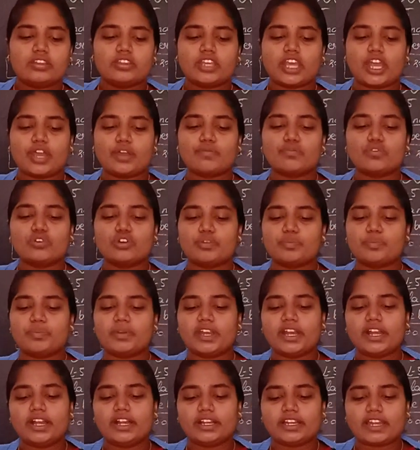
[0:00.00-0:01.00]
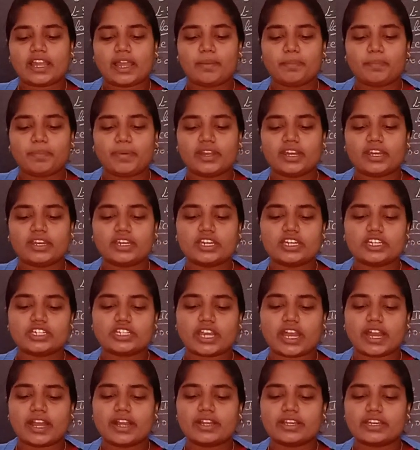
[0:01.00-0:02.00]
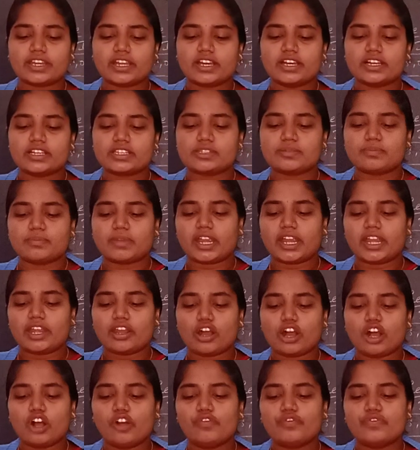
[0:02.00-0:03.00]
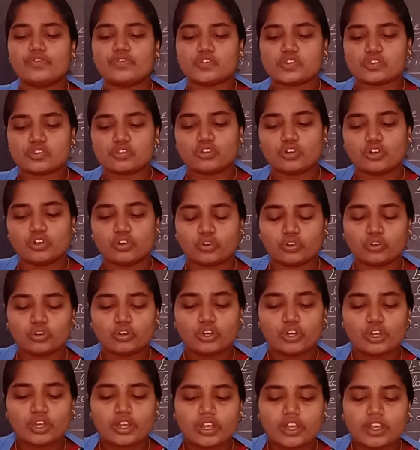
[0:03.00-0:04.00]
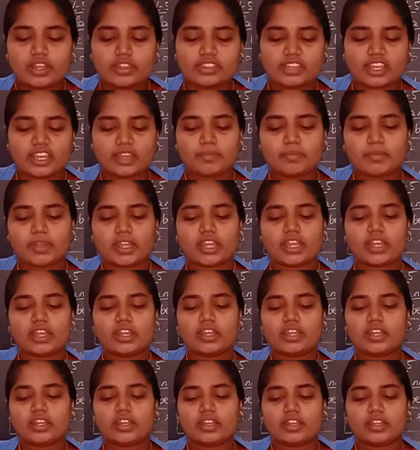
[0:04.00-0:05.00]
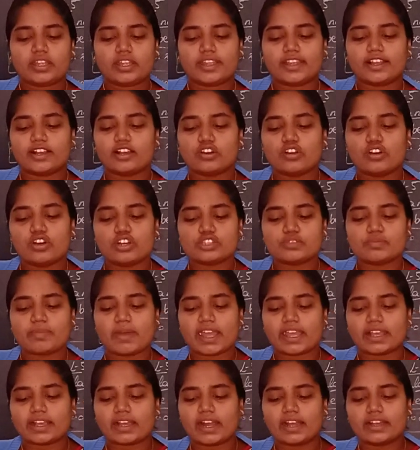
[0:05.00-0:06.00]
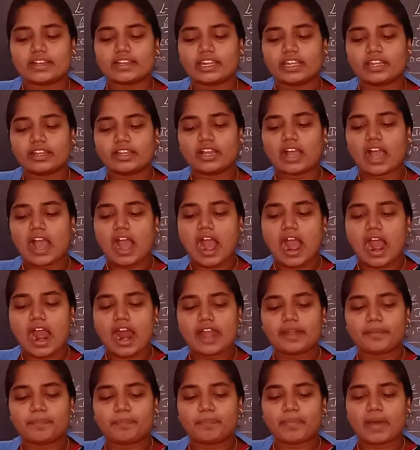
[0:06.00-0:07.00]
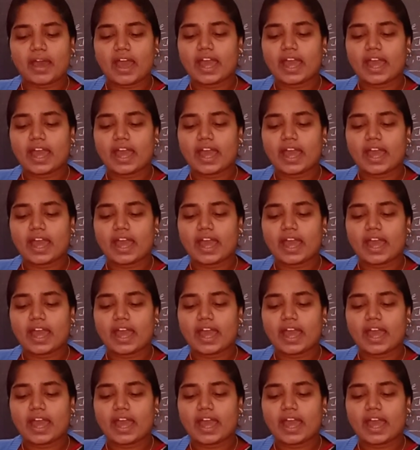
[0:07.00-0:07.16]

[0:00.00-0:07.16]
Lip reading: they would build temporary shelters made of snow. They make igloos by cutting hard